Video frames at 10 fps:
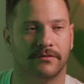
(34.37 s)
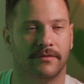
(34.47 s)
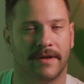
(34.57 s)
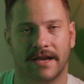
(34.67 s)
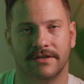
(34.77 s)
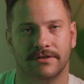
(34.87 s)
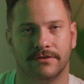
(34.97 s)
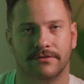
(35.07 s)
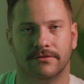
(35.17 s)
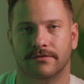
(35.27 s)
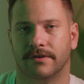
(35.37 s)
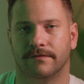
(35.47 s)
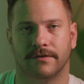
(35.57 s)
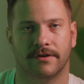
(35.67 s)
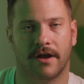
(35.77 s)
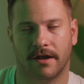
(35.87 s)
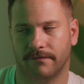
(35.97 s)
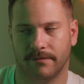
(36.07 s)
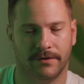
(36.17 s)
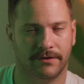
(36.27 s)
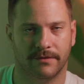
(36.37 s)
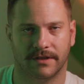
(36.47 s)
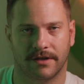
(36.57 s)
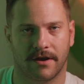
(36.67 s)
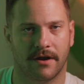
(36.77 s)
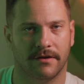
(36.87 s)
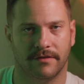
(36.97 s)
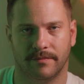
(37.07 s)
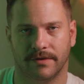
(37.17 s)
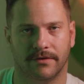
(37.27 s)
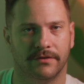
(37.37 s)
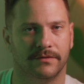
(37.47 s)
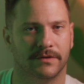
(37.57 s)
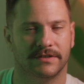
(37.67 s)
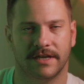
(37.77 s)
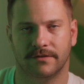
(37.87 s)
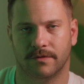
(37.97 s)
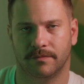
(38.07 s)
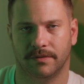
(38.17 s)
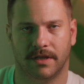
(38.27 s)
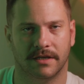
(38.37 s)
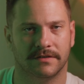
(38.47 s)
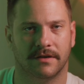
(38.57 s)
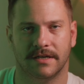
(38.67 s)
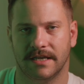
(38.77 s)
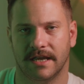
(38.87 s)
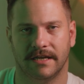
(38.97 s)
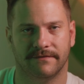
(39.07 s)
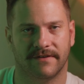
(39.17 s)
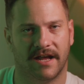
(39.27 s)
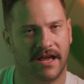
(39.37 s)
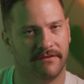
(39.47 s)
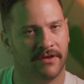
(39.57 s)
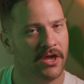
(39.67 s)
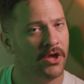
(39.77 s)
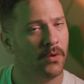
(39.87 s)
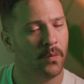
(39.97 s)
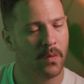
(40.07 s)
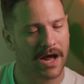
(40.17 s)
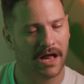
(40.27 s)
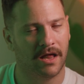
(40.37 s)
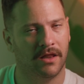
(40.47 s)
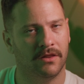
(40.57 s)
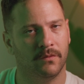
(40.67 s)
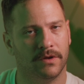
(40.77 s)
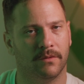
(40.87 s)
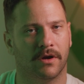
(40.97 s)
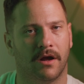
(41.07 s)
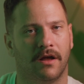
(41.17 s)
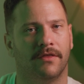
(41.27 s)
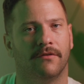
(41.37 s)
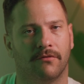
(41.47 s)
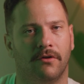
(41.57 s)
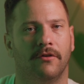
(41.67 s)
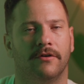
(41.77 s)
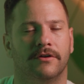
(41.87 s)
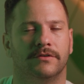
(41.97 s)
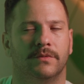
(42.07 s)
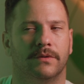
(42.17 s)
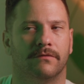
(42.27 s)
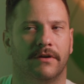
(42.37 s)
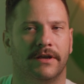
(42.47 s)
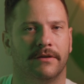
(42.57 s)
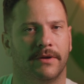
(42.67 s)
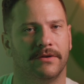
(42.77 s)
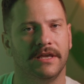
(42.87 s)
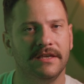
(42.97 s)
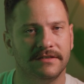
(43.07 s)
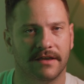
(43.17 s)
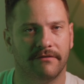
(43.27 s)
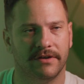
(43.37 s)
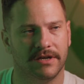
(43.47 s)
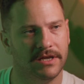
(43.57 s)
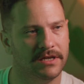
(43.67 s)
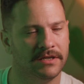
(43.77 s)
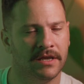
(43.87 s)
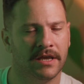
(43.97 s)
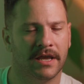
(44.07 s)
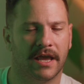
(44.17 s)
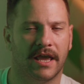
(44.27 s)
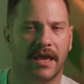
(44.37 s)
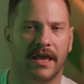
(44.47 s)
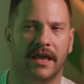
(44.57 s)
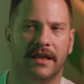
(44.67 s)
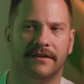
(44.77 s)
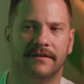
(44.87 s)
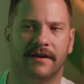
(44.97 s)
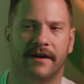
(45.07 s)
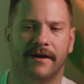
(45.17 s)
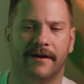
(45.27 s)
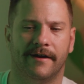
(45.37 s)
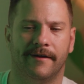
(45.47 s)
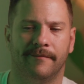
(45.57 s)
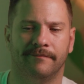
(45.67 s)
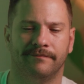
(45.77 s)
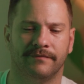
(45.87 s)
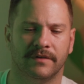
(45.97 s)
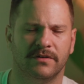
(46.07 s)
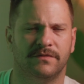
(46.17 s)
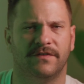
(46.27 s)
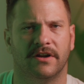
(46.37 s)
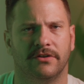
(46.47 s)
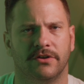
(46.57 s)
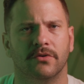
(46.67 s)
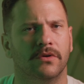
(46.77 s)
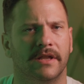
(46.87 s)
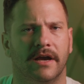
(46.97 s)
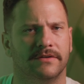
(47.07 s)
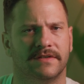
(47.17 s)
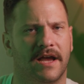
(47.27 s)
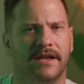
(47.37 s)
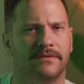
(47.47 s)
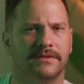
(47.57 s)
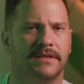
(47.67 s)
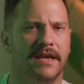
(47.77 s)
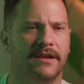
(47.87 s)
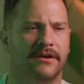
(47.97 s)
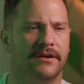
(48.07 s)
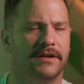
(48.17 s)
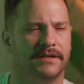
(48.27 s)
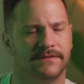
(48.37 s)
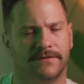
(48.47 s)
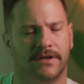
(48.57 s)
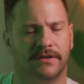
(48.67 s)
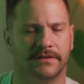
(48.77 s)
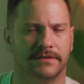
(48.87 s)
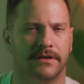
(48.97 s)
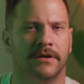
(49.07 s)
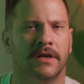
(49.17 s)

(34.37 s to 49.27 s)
Remind you, if you're not familiar with the car, the build, we're Stage 1 Plus on E85. While we were on the rollers, we were running about E70, and it was fairly cool outside. It was later and it's fall, so